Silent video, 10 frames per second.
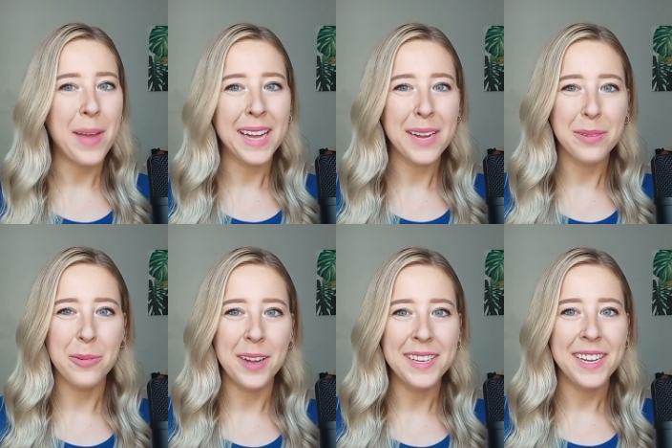back,
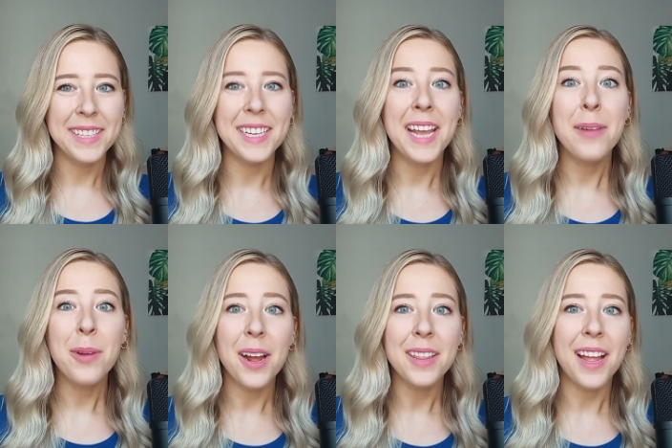everyone. Today
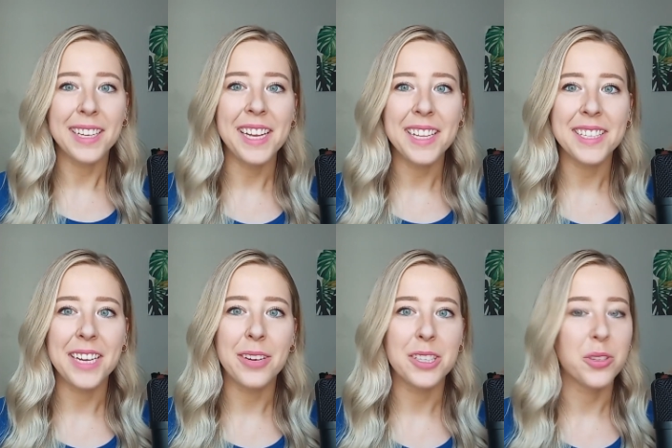we're unlocking the
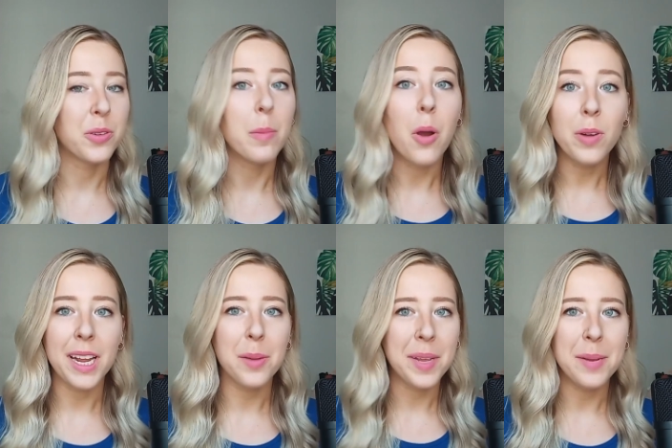secrets to
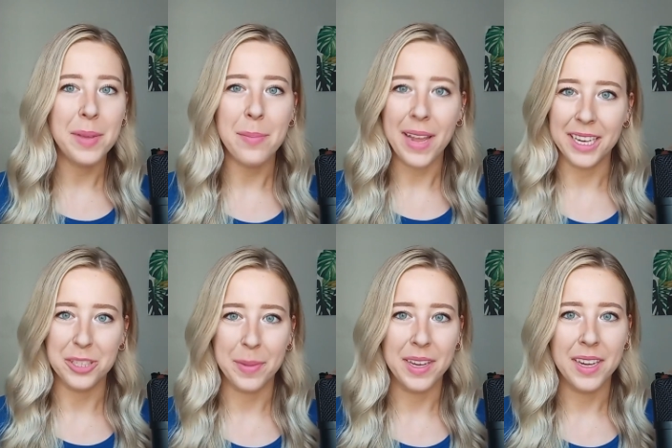remote Airbnb
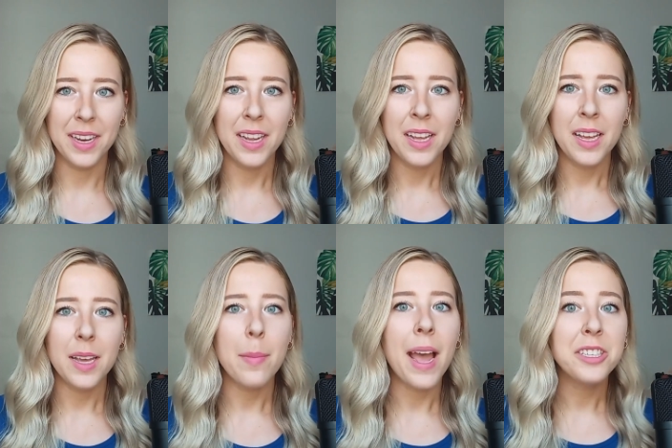management.
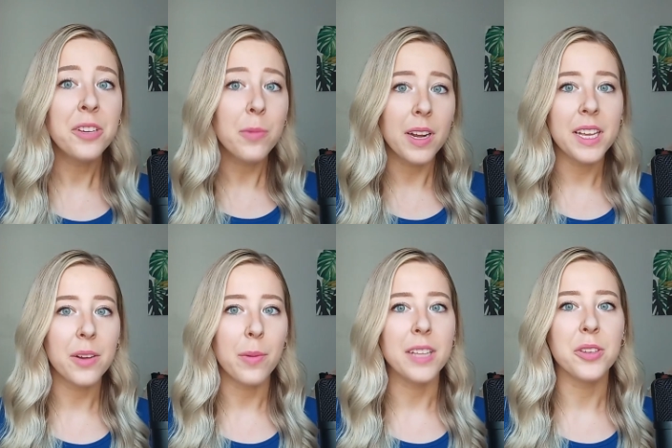Imagine running
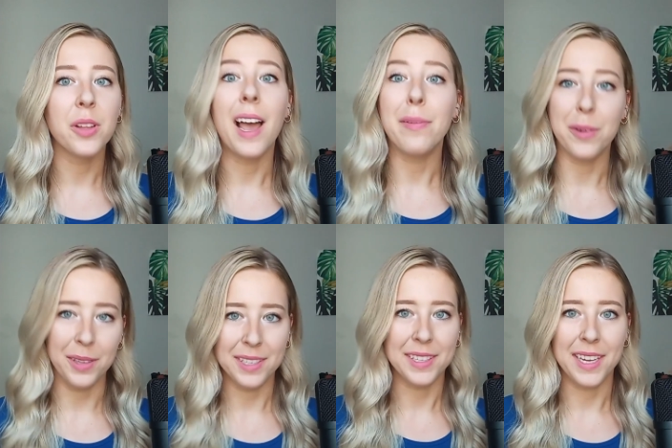your rental
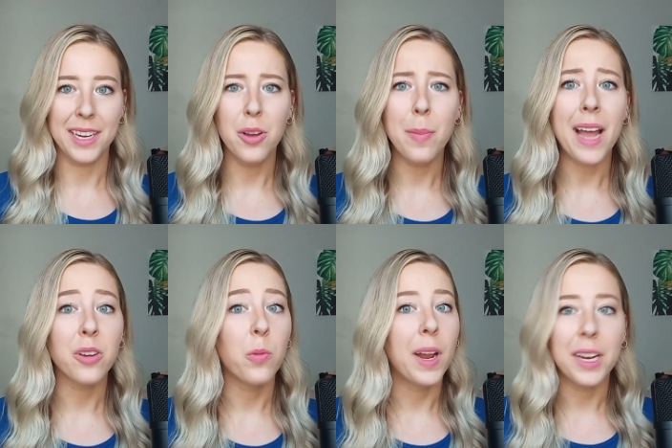effortlessly, no
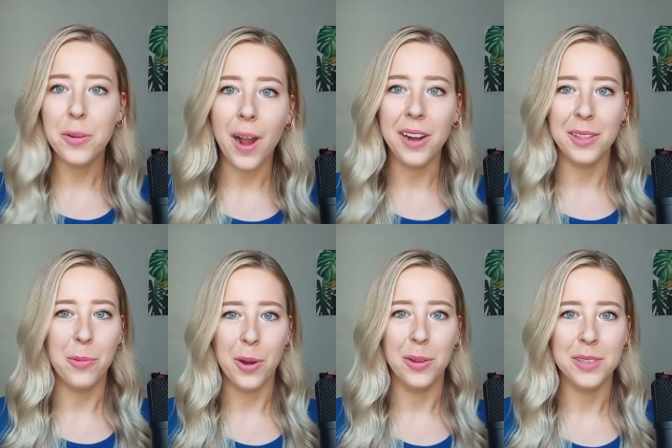matter where you are in
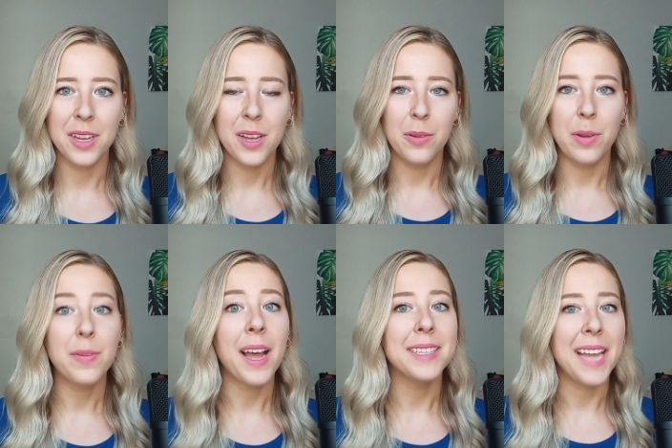the world.
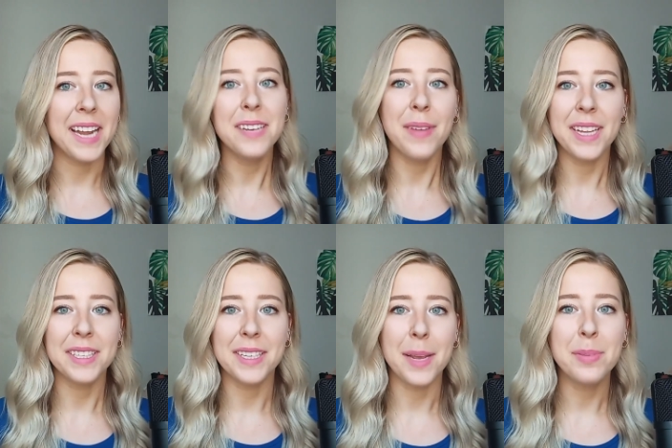We've got 10
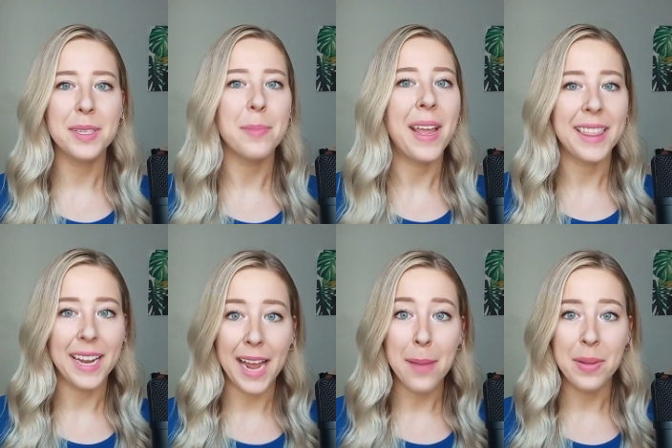advanced tips to make
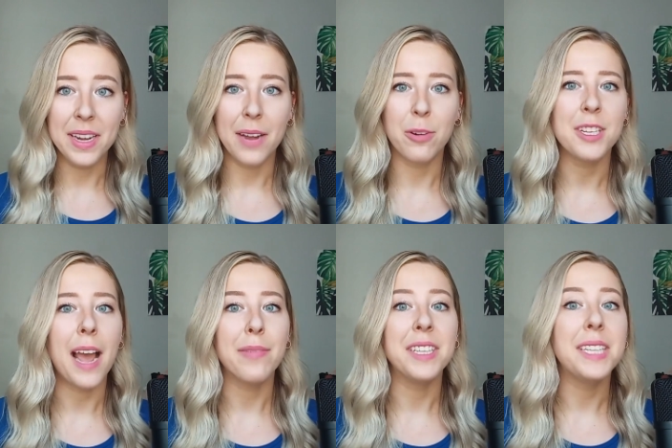that happen, and we're
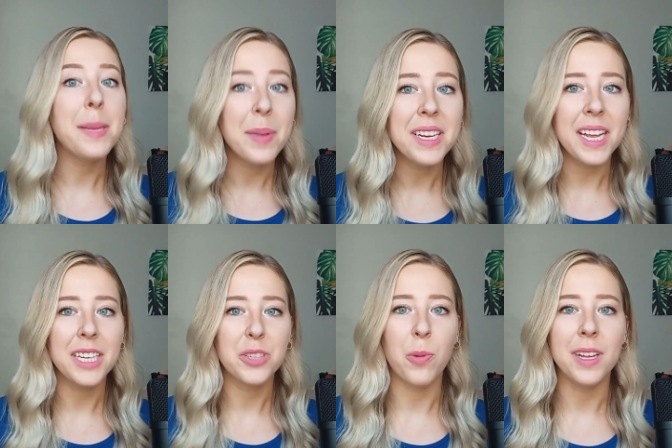diving deep into
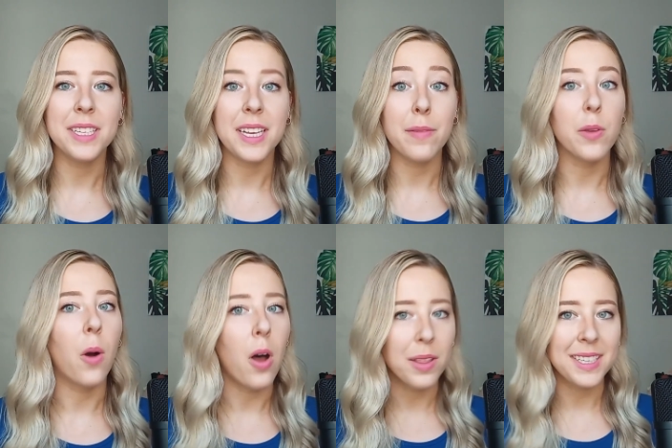each one to give
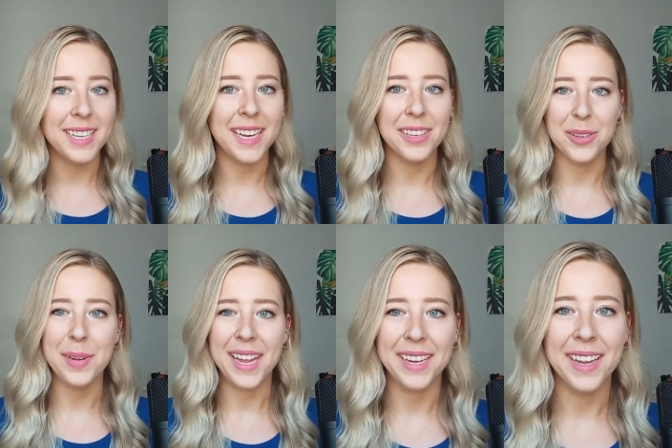you all the details
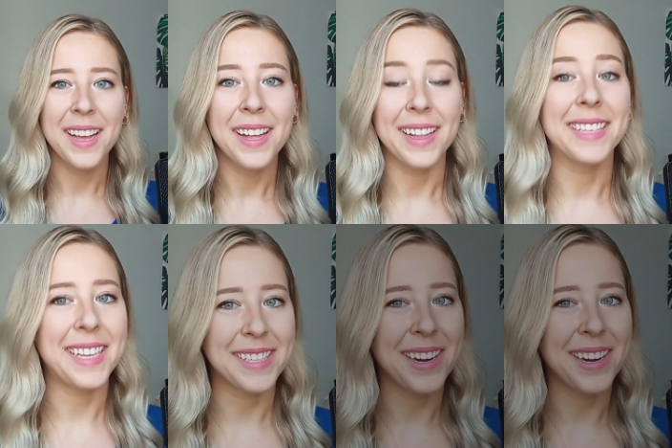you need. Let's get